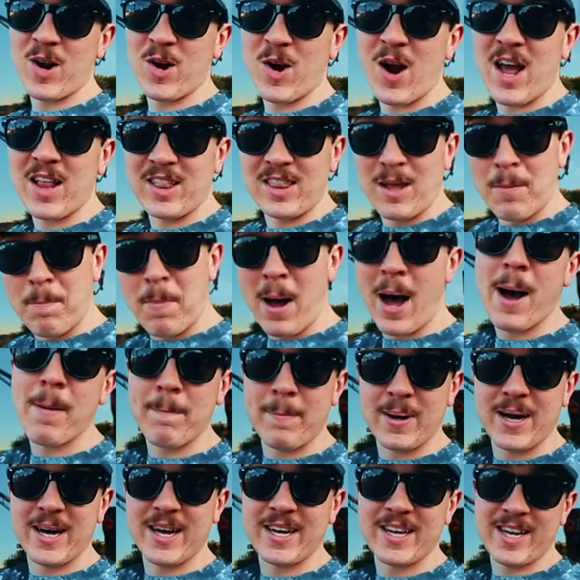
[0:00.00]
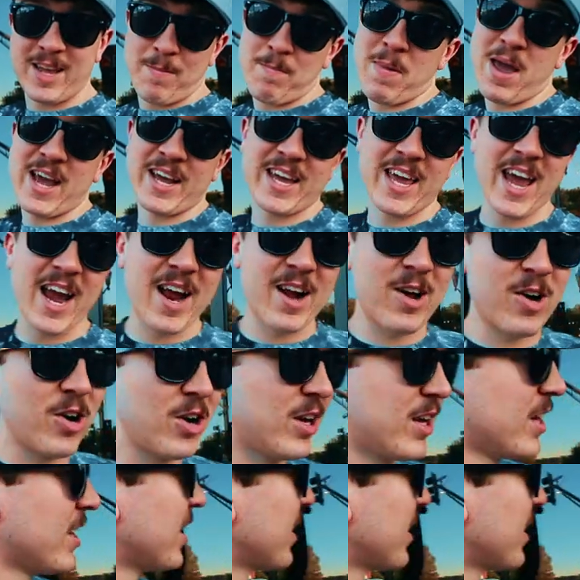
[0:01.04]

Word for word: here at La Bamba in Mankato.